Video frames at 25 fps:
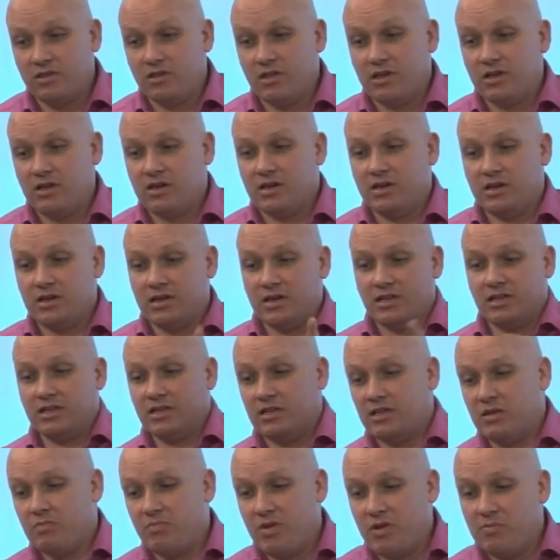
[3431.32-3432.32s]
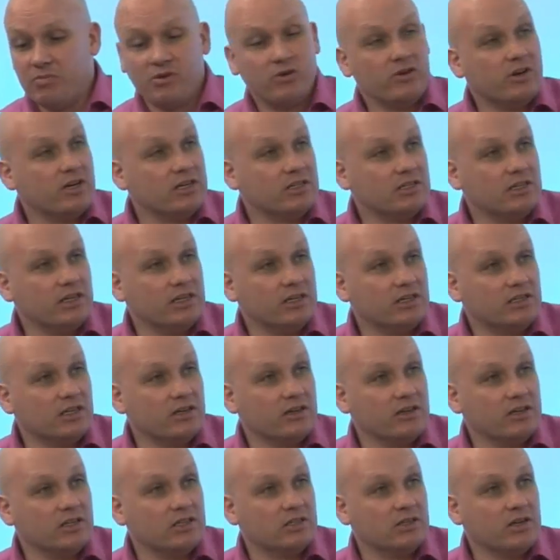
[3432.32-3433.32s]
the people who are listening.
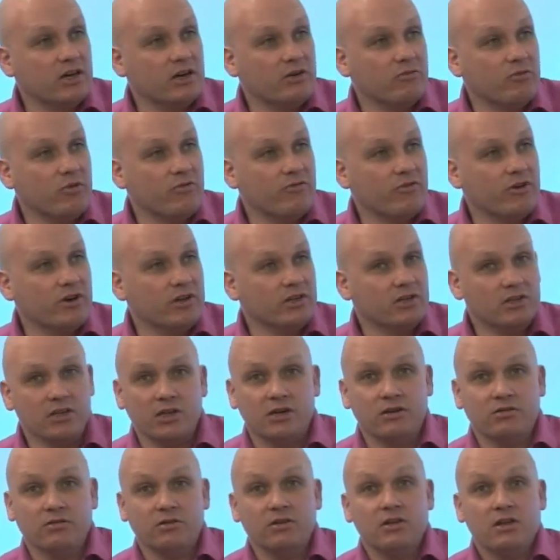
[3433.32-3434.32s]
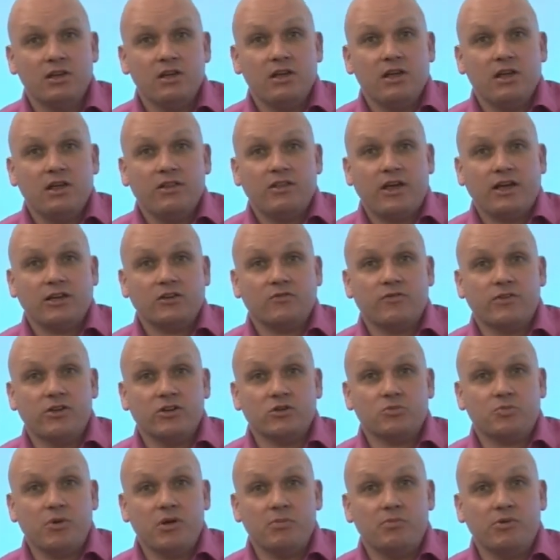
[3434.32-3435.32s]
So this, we've really, thanks for
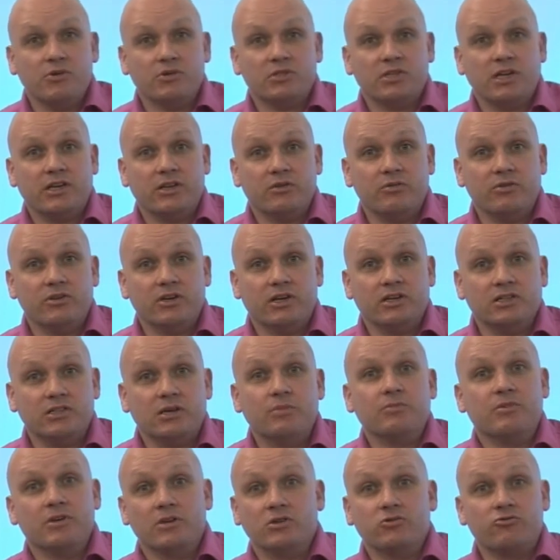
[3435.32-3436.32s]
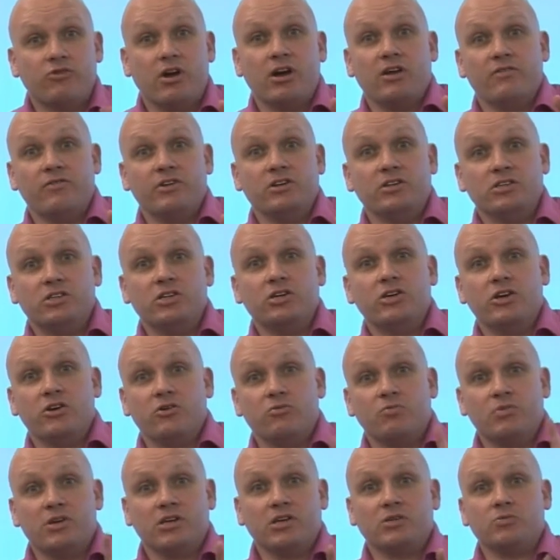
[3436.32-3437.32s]
those people who said that we've done something that's relevant to
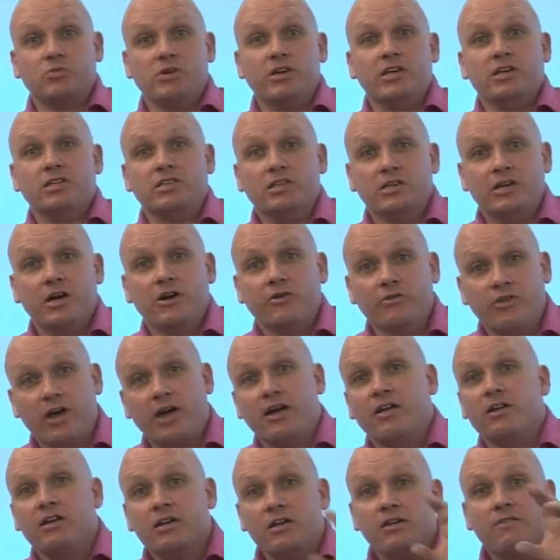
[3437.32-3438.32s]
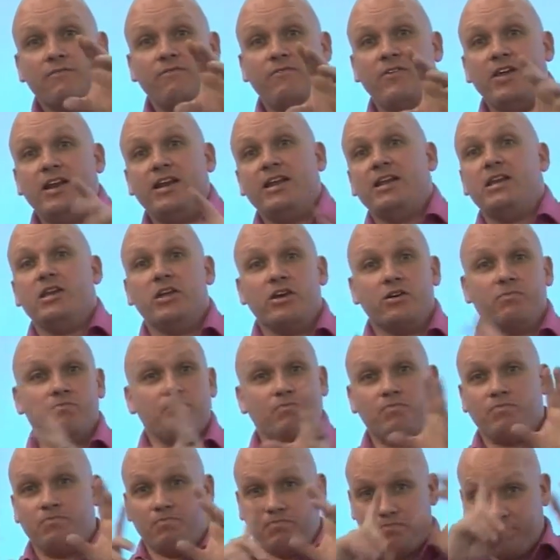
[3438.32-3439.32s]
you, because we need to know that. Fill in your
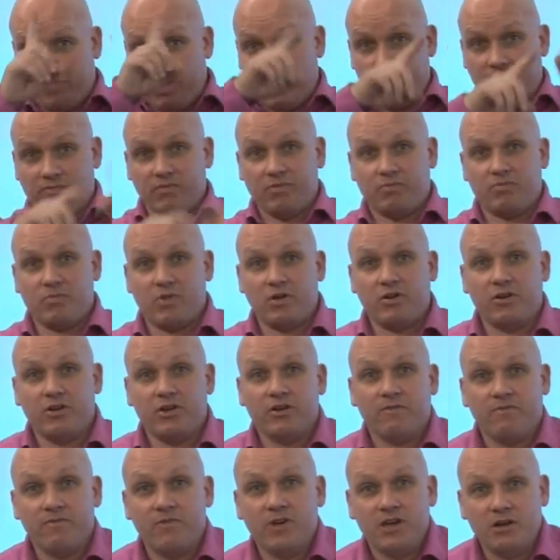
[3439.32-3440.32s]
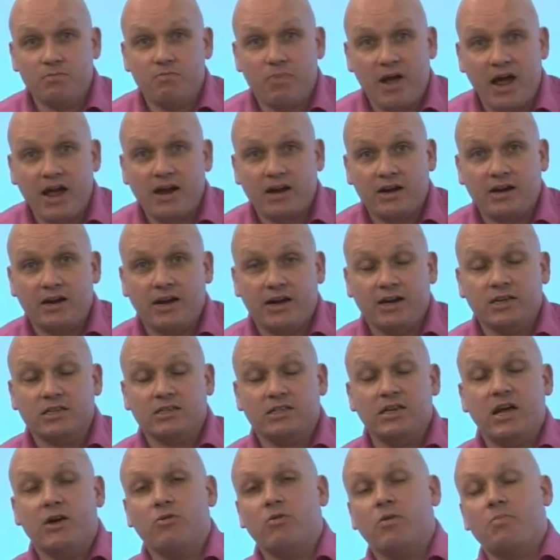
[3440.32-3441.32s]
feedback and let
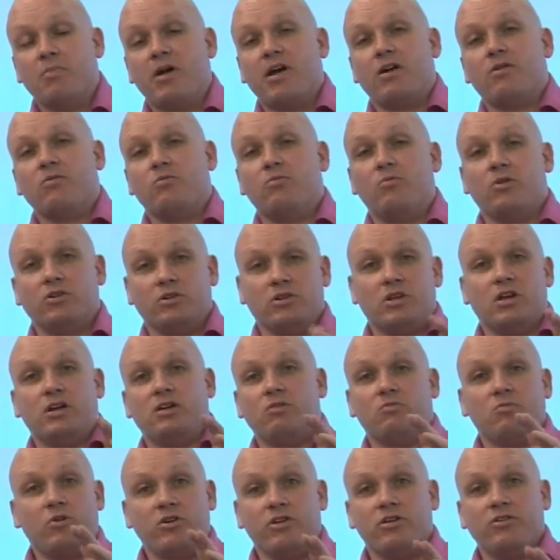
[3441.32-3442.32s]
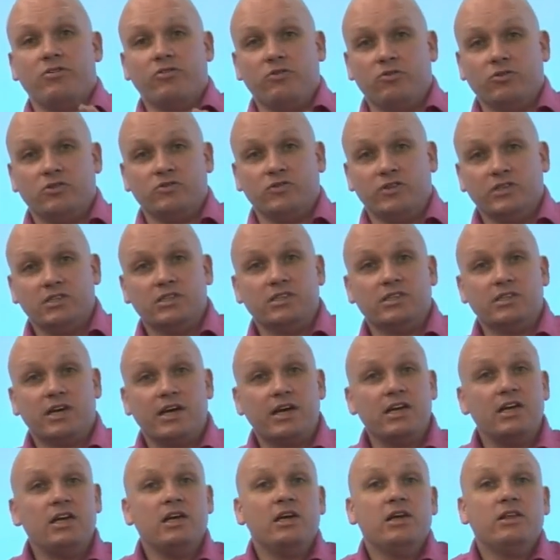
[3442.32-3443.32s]
us know about what you thought of it
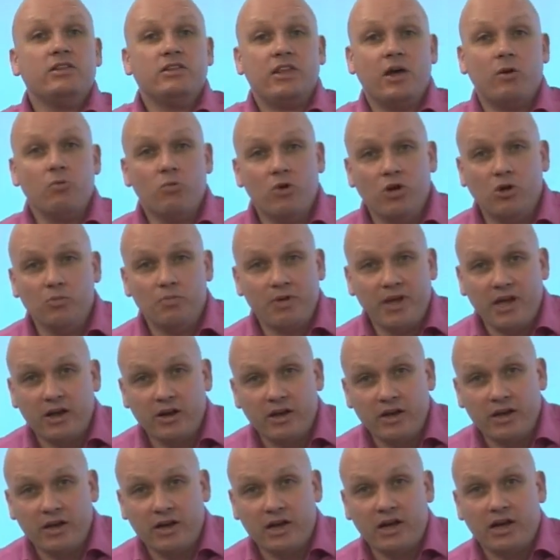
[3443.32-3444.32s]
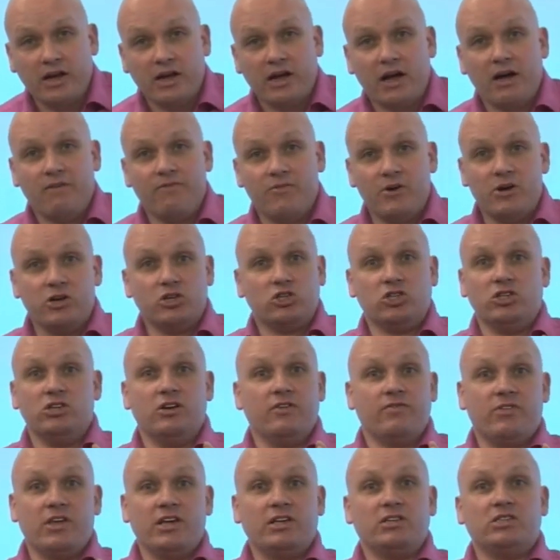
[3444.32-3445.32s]
today. There will be a version
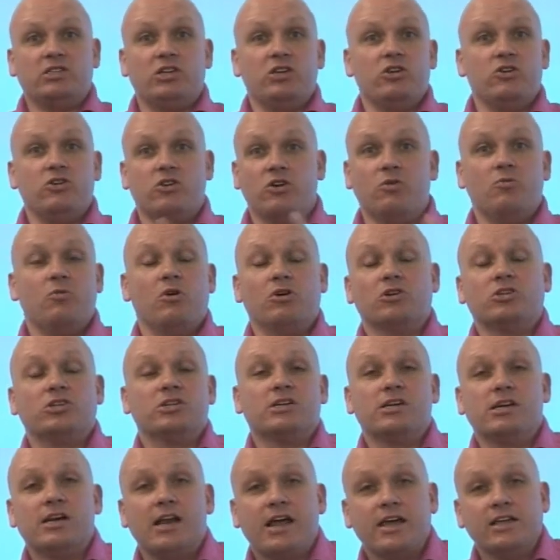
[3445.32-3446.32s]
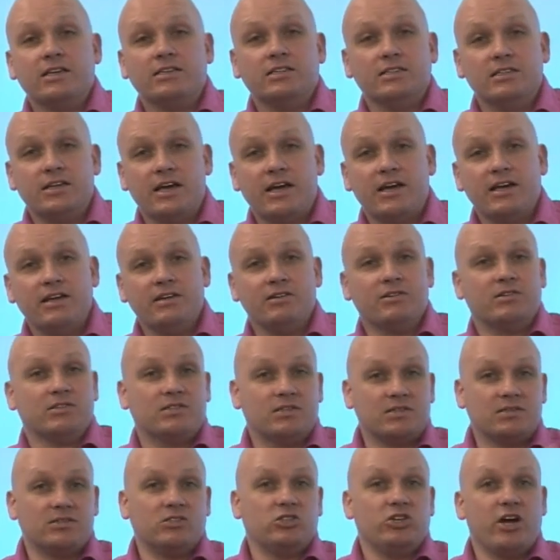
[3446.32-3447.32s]
of this that you can watch at a later date.
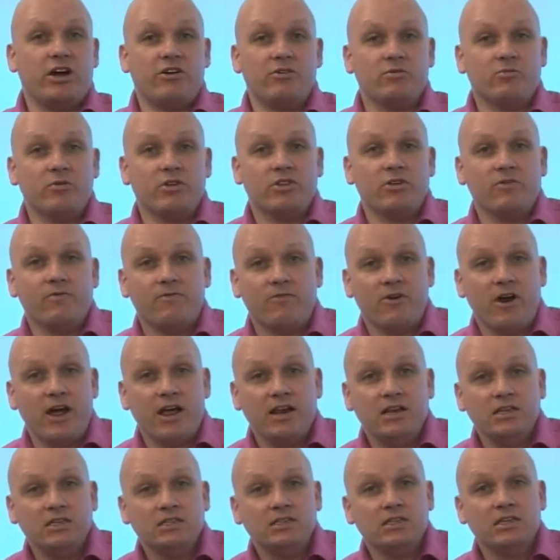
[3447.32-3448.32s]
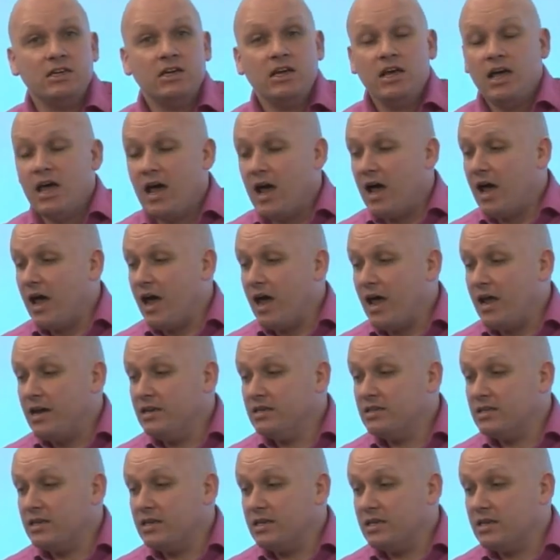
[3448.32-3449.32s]
Share it with your friends.
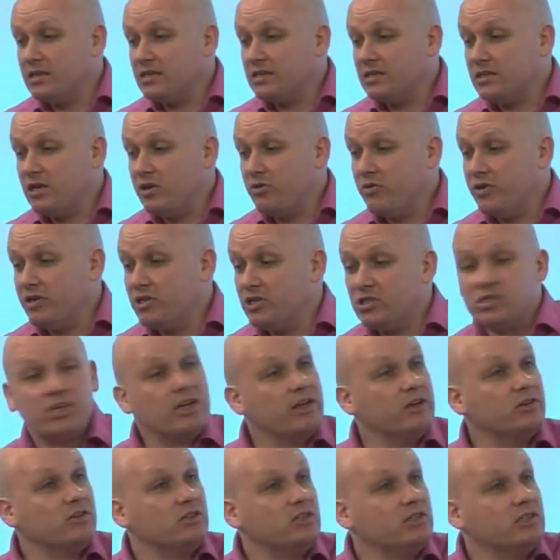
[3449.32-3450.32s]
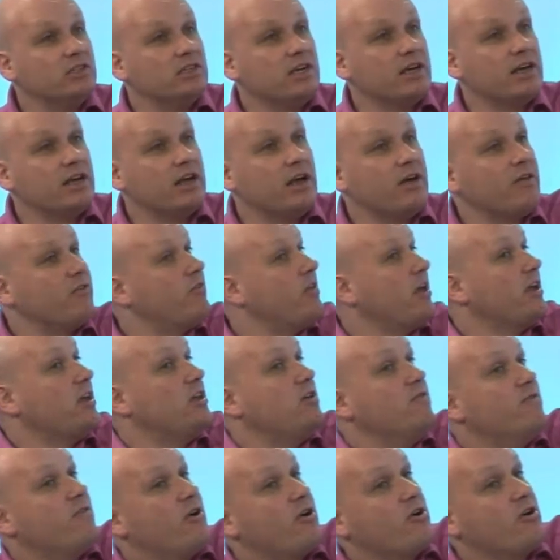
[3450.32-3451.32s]
And so it just leaves me to say
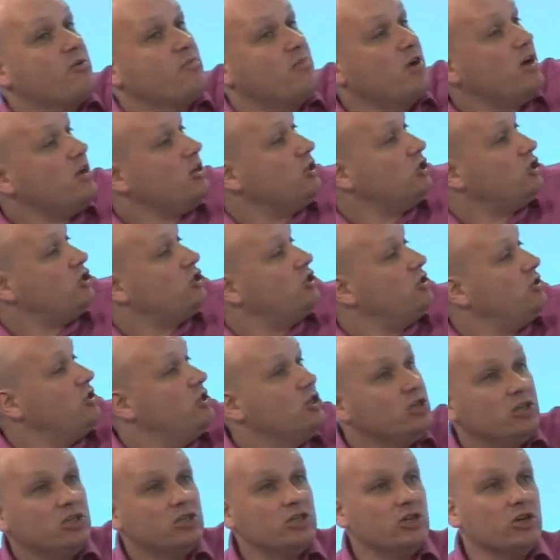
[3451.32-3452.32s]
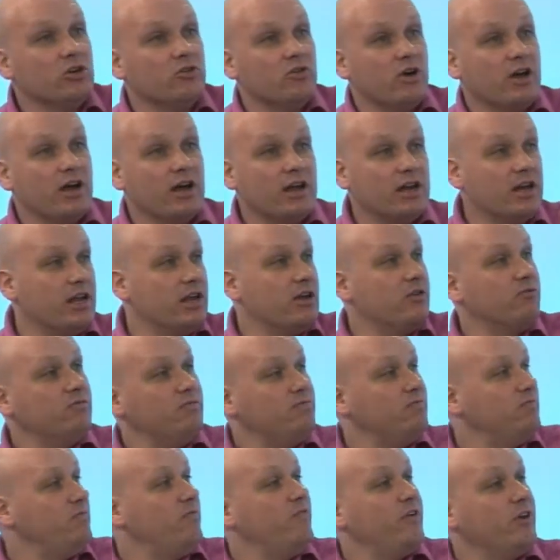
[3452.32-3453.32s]
thank you very much to Neil,
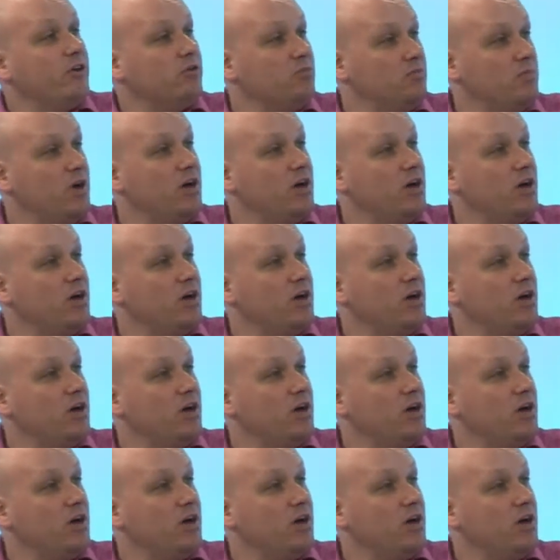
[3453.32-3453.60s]
Phil,